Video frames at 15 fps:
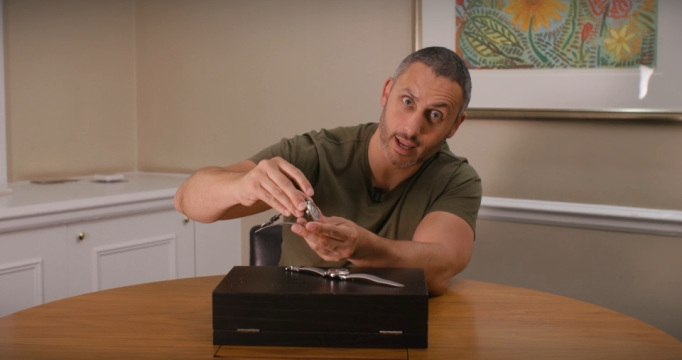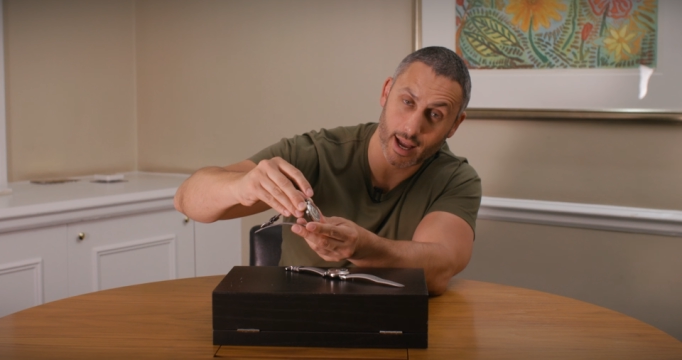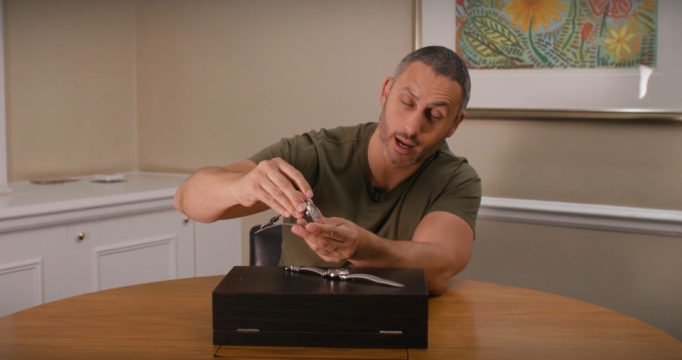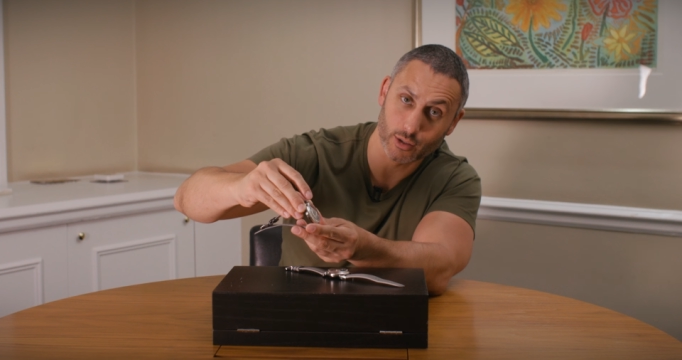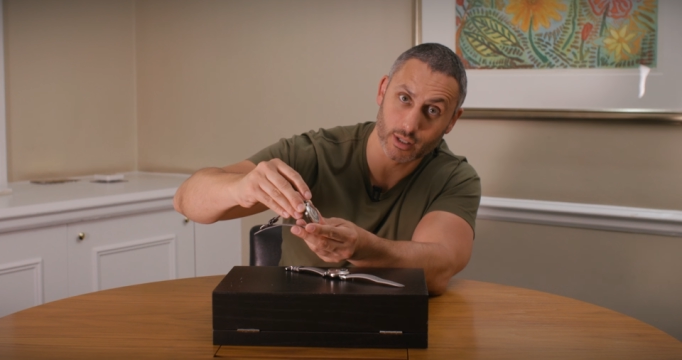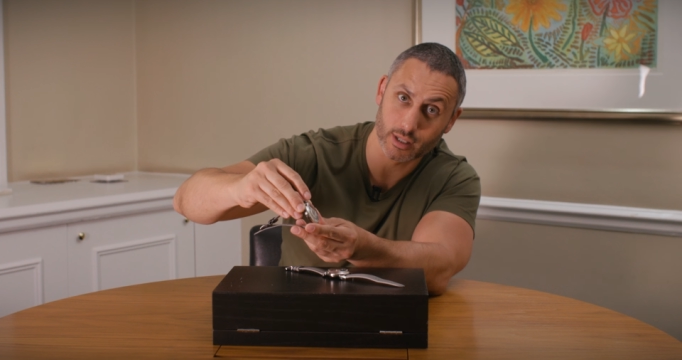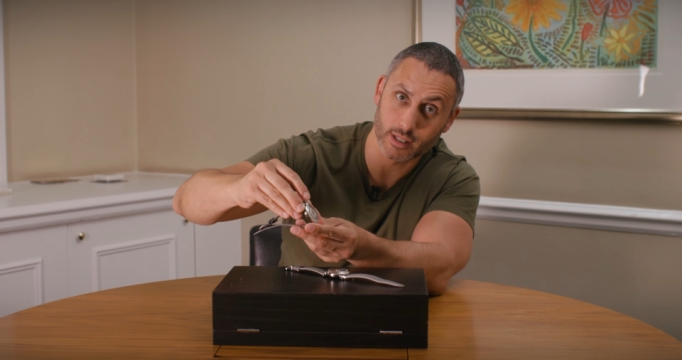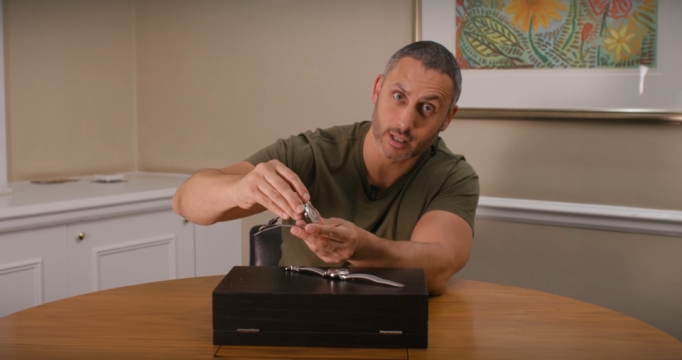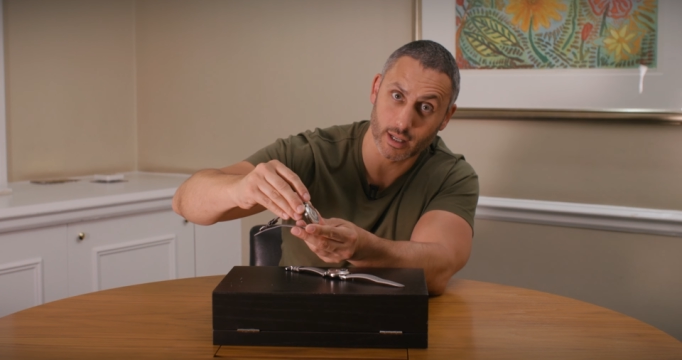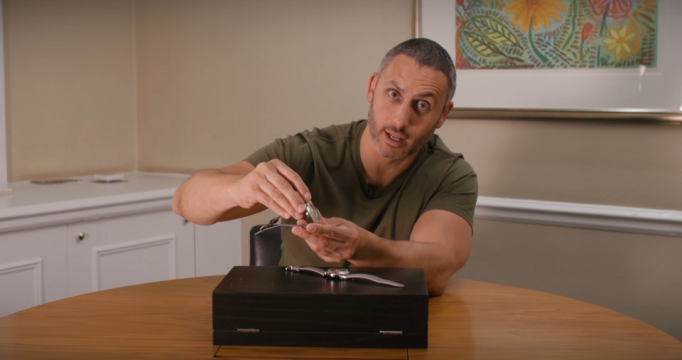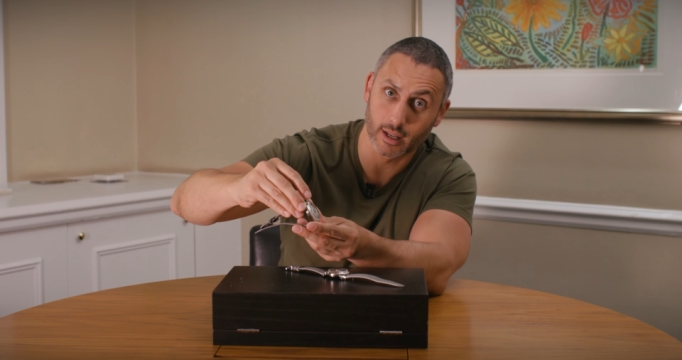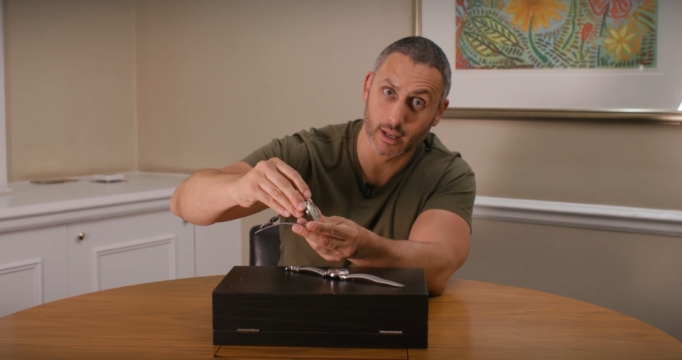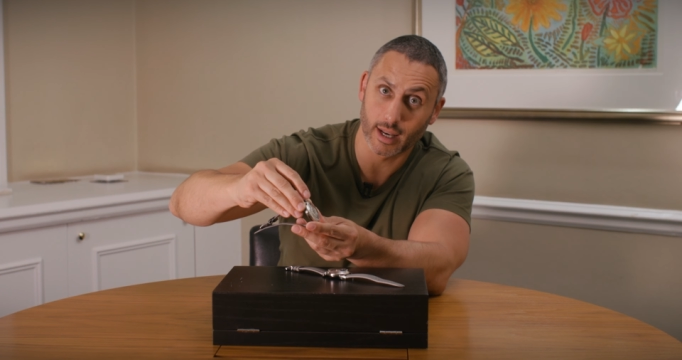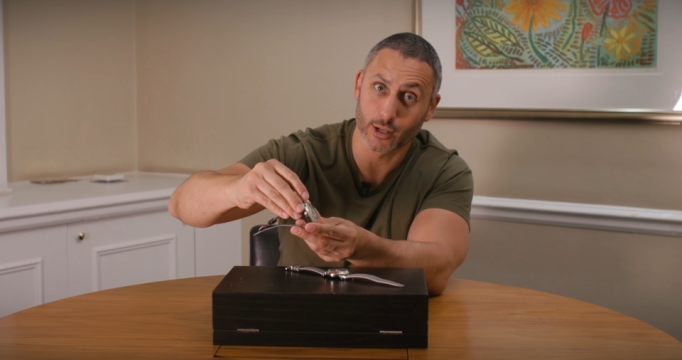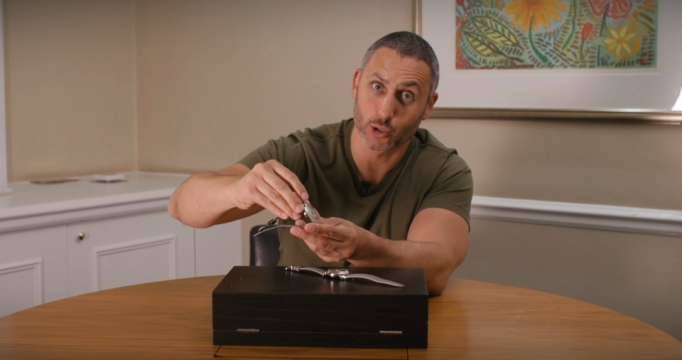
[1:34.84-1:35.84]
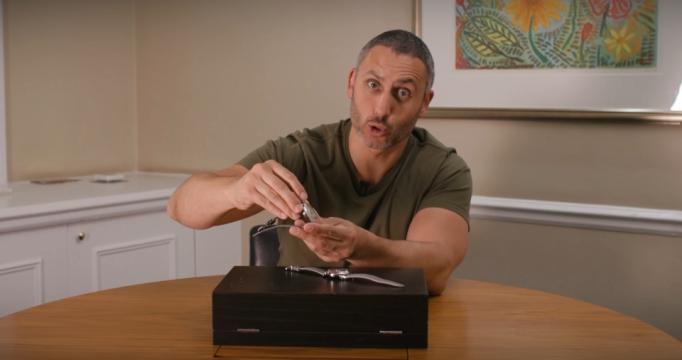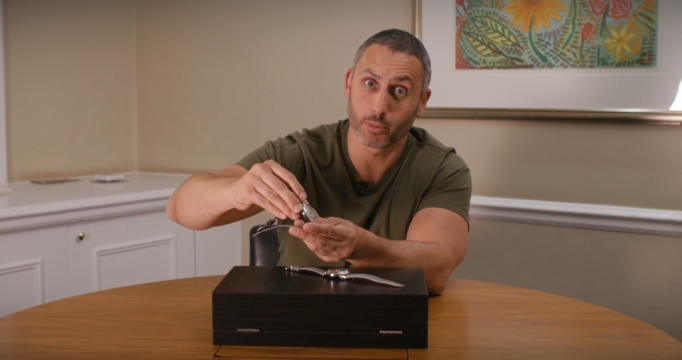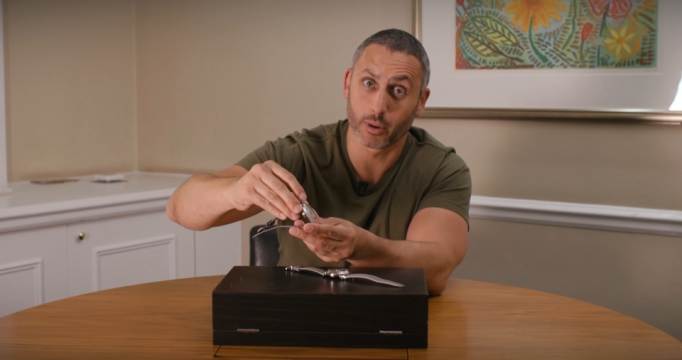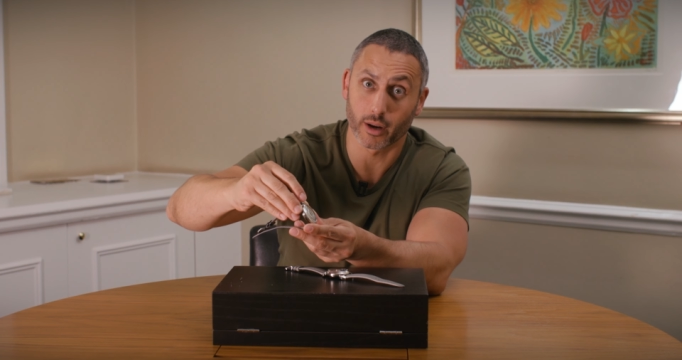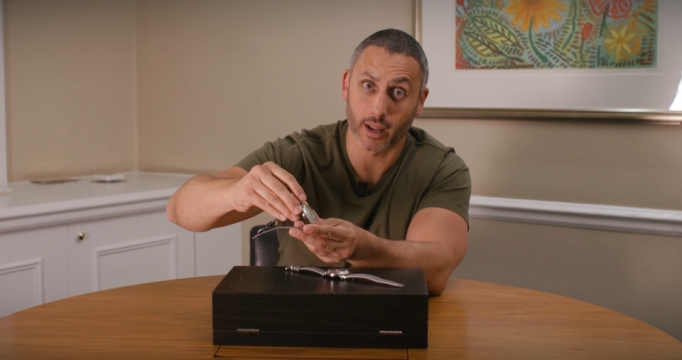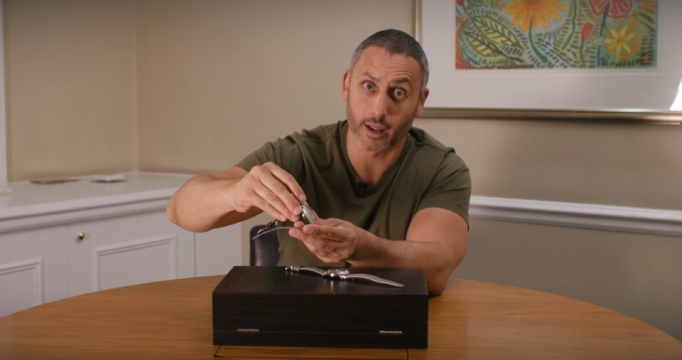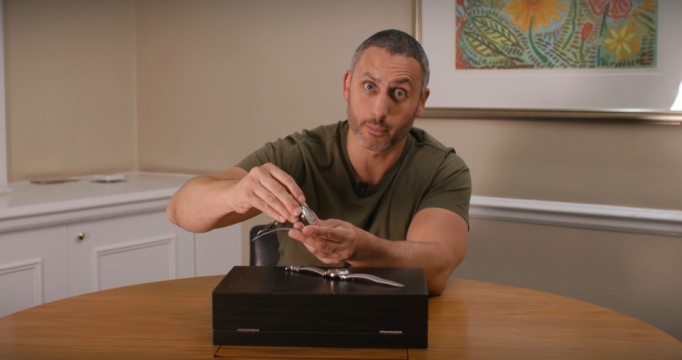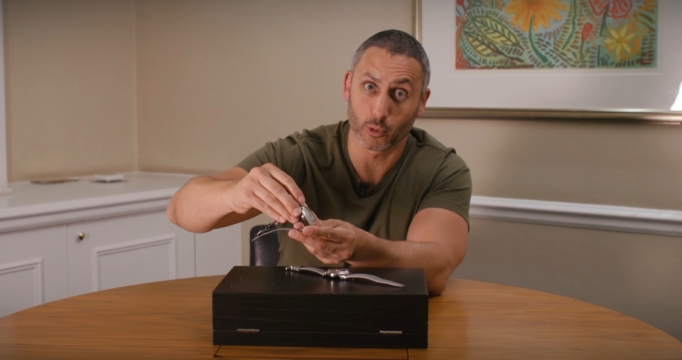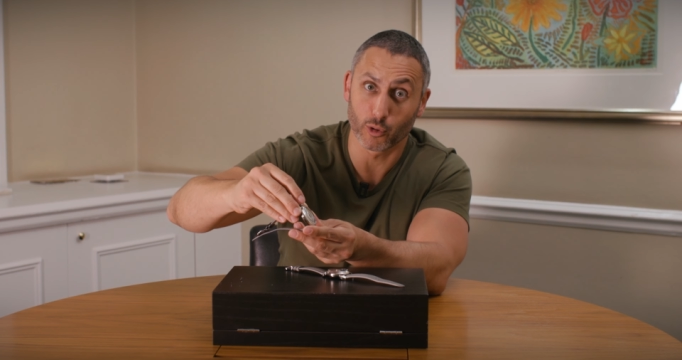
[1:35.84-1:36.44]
houses Labormatic